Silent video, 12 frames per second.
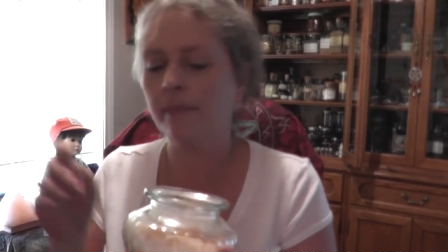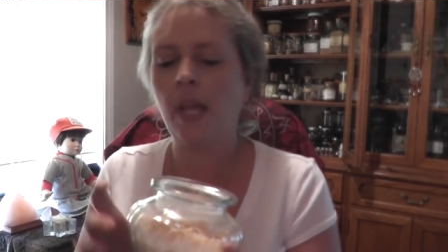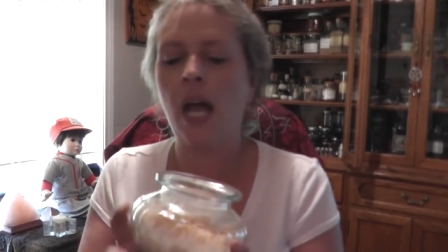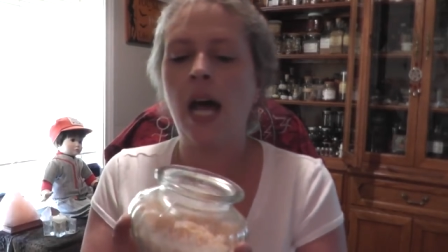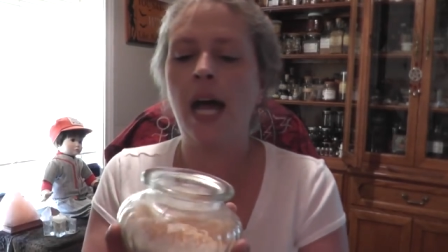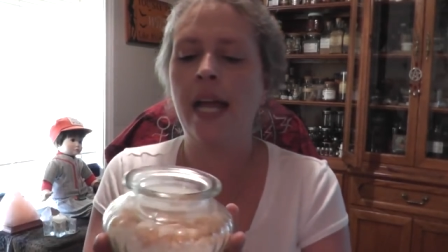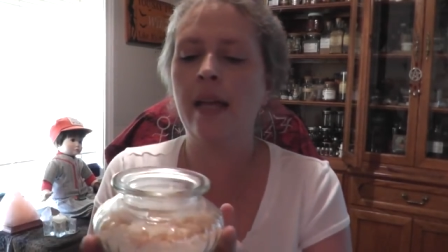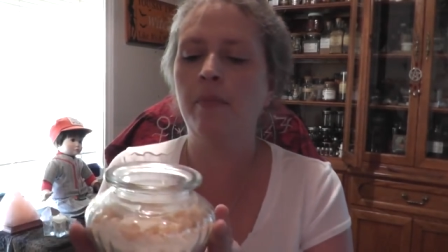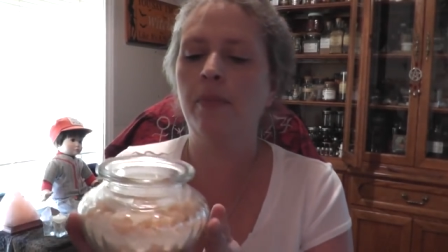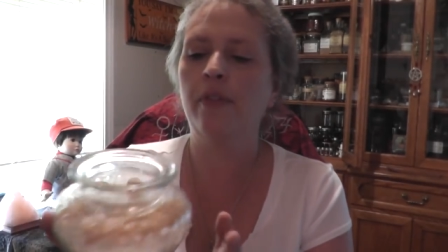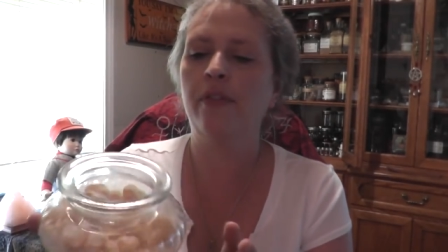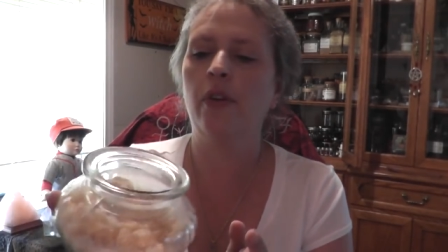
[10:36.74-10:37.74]
I
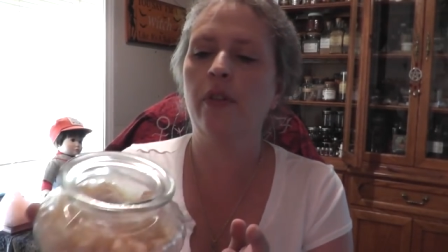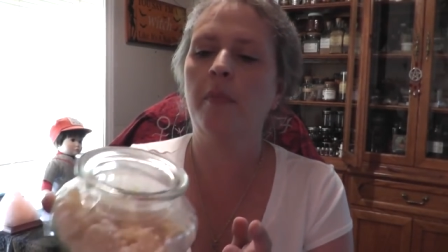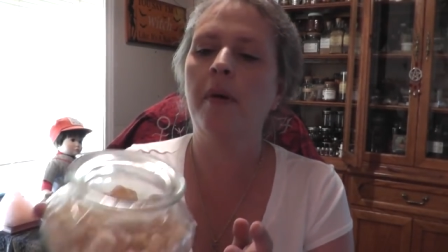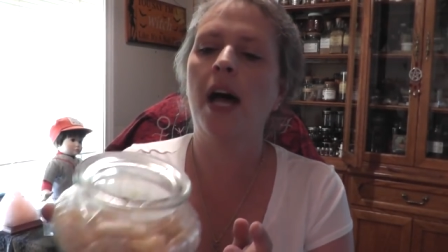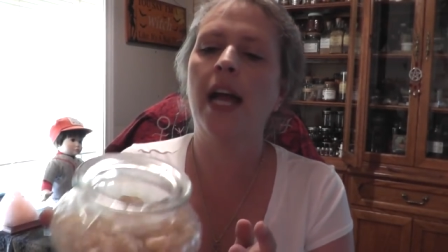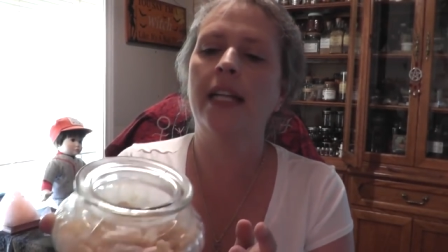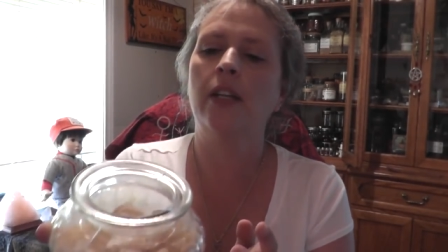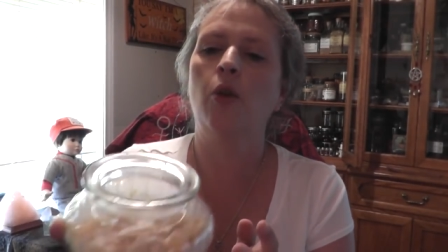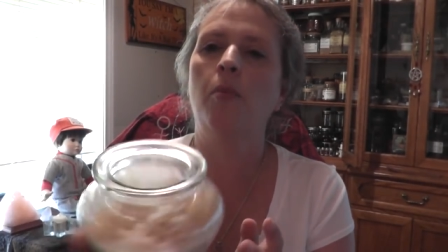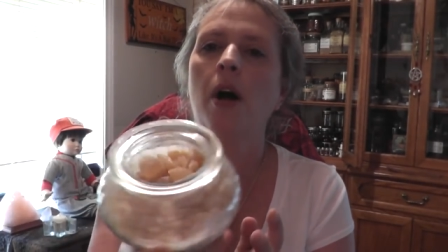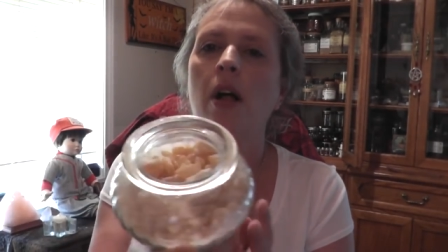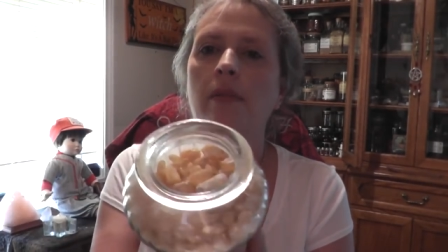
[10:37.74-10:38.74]
prefer the pine
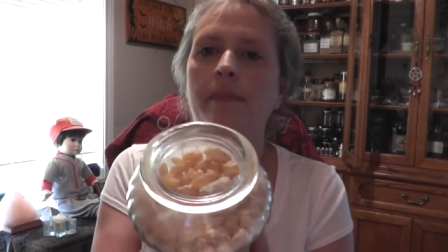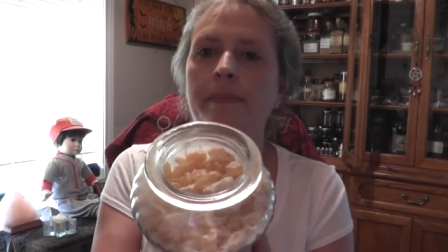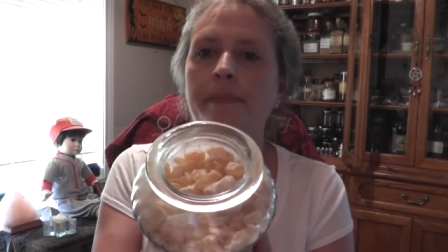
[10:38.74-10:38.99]
copal.